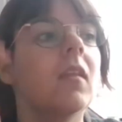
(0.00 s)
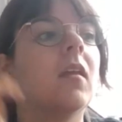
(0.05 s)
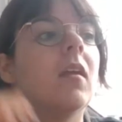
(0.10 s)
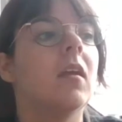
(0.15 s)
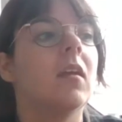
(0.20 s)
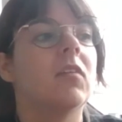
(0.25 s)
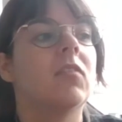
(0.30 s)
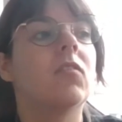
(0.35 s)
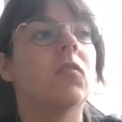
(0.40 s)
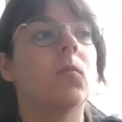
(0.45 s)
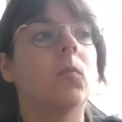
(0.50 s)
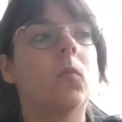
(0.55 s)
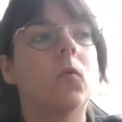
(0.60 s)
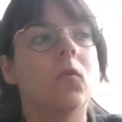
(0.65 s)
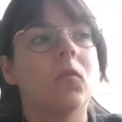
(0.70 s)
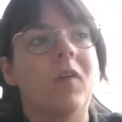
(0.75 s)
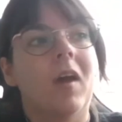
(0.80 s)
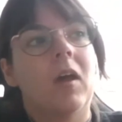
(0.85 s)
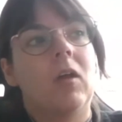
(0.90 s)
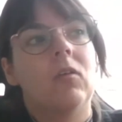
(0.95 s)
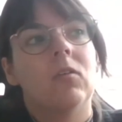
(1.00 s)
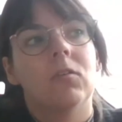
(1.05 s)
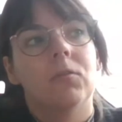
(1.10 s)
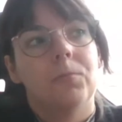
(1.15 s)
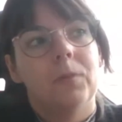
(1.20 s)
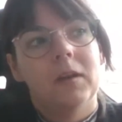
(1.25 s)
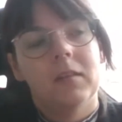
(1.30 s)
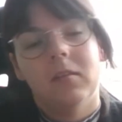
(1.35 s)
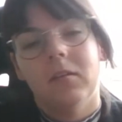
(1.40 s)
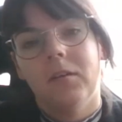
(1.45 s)
is the Morel
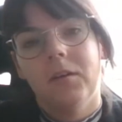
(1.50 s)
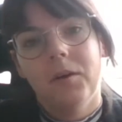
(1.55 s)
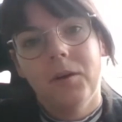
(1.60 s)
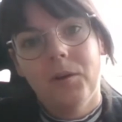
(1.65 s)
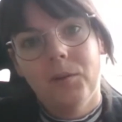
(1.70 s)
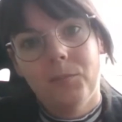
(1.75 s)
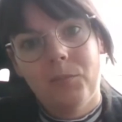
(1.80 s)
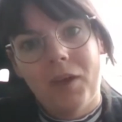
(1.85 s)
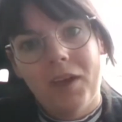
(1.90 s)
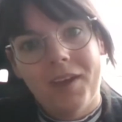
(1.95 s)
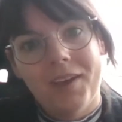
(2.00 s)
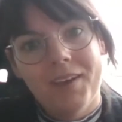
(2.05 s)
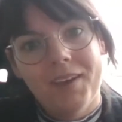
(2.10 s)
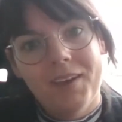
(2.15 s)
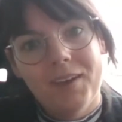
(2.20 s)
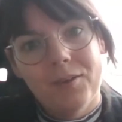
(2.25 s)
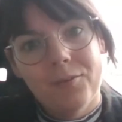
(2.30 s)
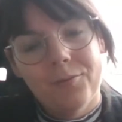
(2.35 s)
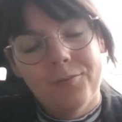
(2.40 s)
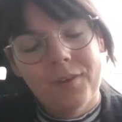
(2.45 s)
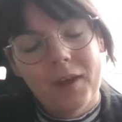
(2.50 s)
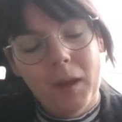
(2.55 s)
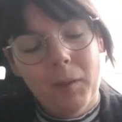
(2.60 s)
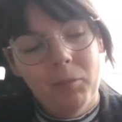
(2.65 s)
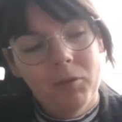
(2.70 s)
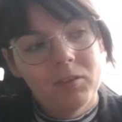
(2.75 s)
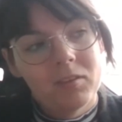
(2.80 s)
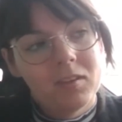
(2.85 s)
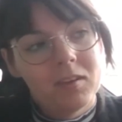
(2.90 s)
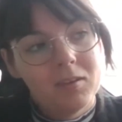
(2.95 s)
sweater by
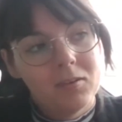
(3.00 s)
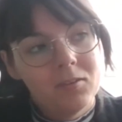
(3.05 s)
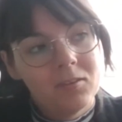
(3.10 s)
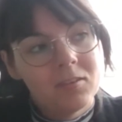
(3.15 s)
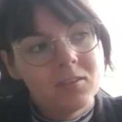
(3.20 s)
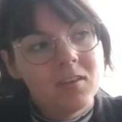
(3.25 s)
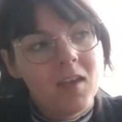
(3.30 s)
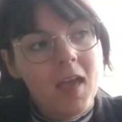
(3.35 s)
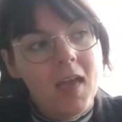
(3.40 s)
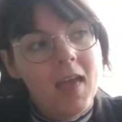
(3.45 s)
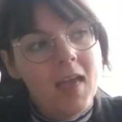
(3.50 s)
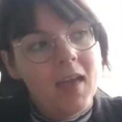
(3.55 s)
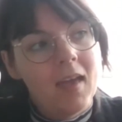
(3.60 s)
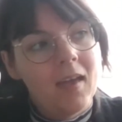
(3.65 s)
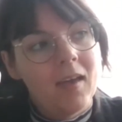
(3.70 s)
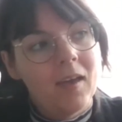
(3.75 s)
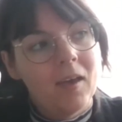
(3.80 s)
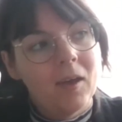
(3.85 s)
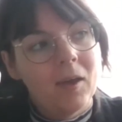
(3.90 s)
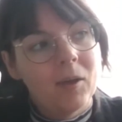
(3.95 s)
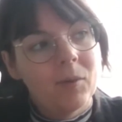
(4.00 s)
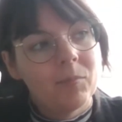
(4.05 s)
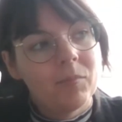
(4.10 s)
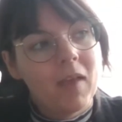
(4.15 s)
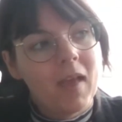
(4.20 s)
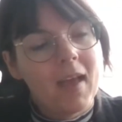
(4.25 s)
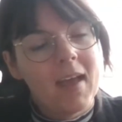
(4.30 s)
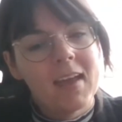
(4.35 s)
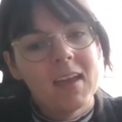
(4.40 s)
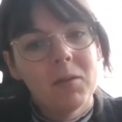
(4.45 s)
Fiber Tales. I
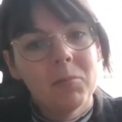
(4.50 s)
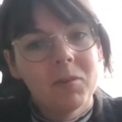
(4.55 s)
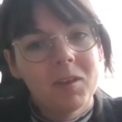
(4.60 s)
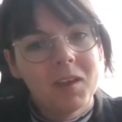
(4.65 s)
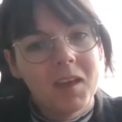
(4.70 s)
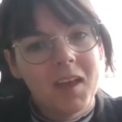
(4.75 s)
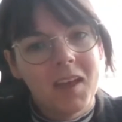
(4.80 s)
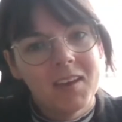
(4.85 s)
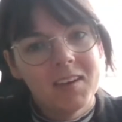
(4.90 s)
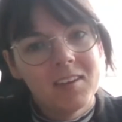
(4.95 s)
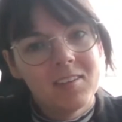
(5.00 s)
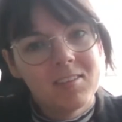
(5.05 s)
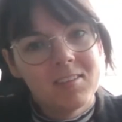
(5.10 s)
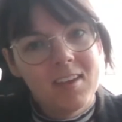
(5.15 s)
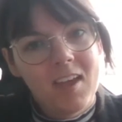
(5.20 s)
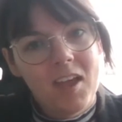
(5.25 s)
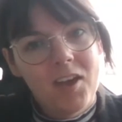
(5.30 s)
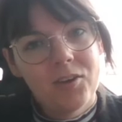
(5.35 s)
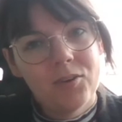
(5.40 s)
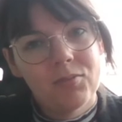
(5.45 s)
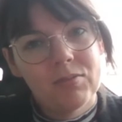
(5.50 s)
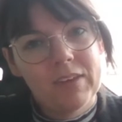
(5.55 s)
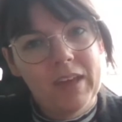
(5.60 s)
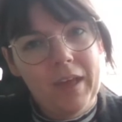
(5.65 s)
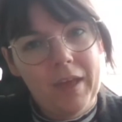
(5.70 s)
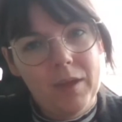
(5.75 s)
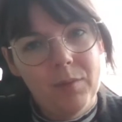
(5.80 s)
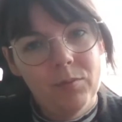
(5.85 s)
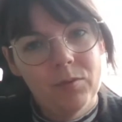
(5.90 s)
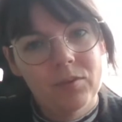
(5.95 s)
am kind of scared of
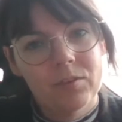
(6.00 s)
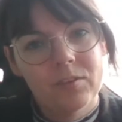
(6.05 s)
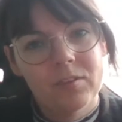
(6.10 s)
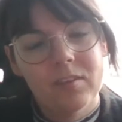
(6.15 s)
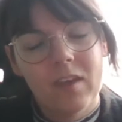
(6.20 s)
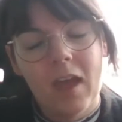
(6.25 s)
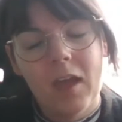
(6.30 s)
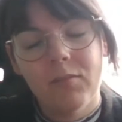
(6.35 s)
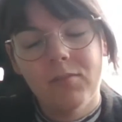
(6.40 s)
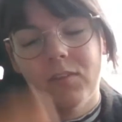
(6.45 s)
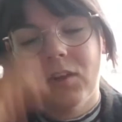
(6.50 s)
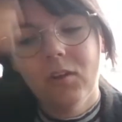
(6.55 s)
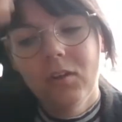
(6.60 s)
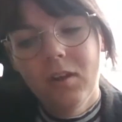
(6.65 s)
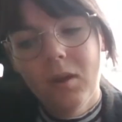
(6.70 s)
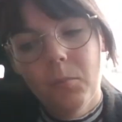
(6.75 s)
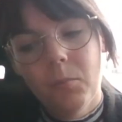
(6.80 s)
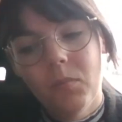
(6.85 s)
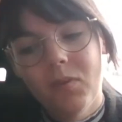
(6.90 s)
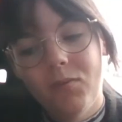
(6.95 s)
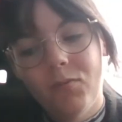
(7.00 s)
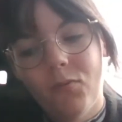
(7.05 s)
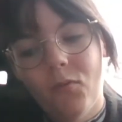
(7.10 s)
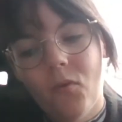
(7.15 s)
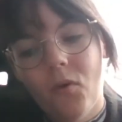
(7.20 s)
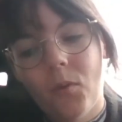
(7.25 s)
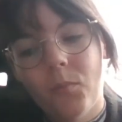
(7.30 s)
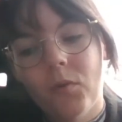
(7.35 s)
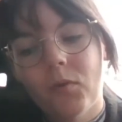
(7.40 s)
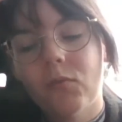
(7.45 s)
cables. I've done them
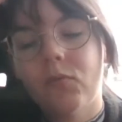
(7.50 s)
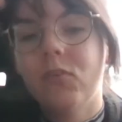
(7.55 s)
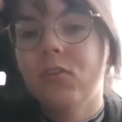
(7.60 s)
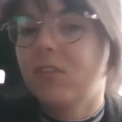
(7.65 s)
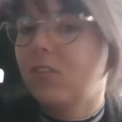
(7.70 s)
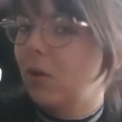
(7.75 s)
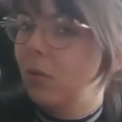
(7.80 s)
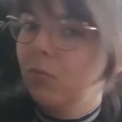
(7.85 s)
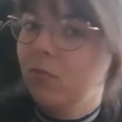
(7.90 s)
before, but for some